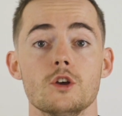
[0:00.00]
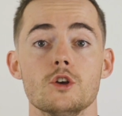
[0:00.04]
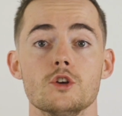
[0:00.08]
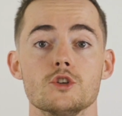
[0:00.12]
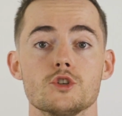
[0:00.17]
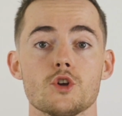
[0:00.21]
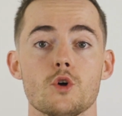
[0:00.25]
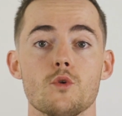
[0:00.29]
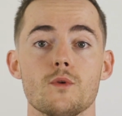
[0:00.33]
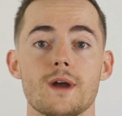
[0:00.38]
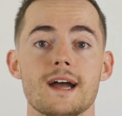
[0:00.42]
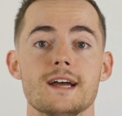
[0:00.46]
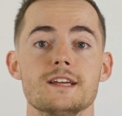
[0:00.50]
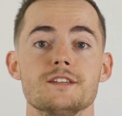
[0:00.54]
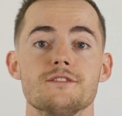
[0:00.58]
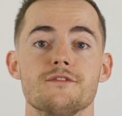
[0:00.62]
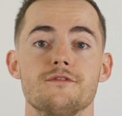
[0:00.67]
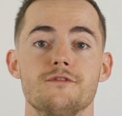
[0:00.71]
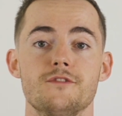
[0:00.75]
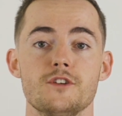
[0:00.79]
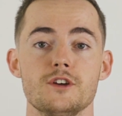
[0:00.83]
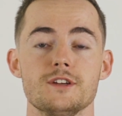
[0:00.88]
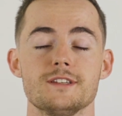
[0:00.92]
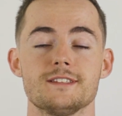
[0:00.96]
So
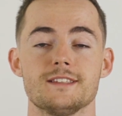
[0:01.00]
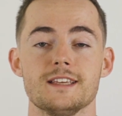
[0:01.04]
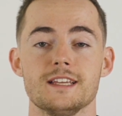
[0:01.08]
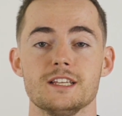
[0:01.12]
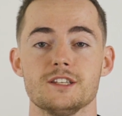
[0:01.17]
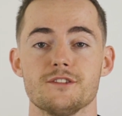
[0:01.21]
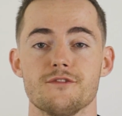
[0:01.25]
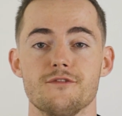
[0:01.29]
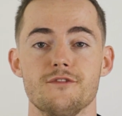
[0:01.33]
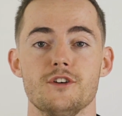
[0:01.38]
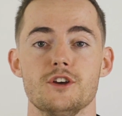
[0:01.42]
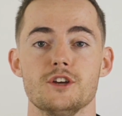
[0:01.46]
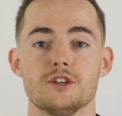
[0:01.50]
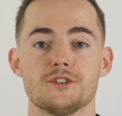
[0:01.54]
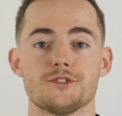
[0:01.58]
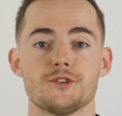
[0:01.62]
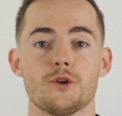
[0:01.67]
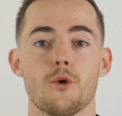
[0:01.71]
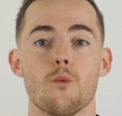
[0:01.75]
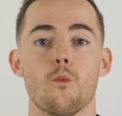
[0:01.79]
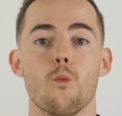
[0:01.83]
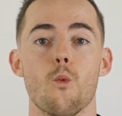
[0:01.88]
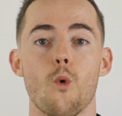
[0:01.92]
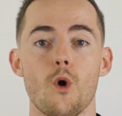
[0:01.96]
guys, first things
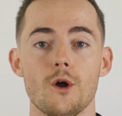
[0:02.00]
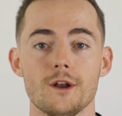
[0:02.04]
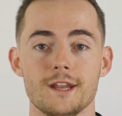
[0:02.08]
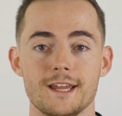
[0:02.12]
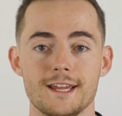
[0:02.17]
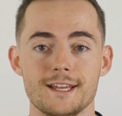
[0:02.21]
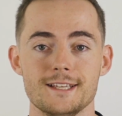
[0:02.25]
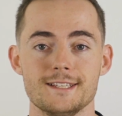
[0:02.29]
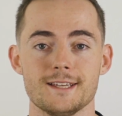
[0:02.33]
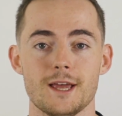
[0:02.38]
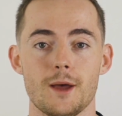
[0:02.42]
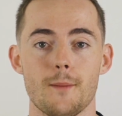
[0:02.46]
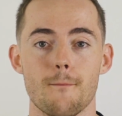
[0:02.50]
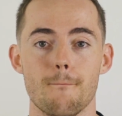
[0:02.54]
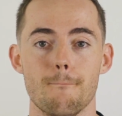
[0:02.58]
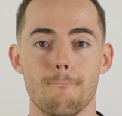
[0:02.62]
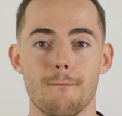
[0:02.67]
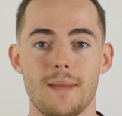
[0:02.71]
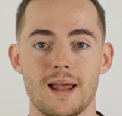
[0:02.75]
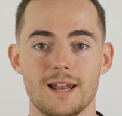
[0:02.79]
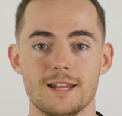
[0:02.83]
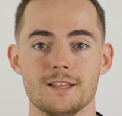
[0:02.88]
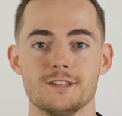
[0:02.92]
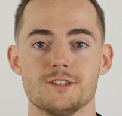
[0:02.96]
first, what is
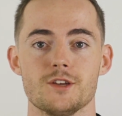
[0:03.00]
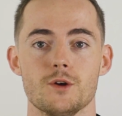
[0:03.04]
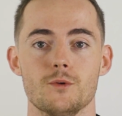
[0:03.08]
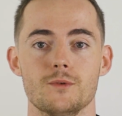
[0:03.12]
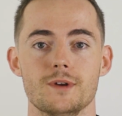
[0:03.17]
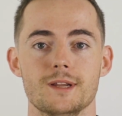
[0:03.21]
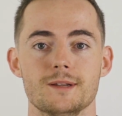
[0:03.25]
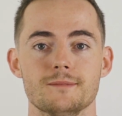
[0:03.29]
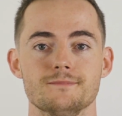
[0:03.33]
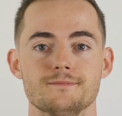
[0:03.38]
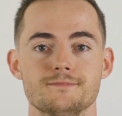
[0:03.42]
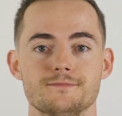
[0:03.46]
melatonin?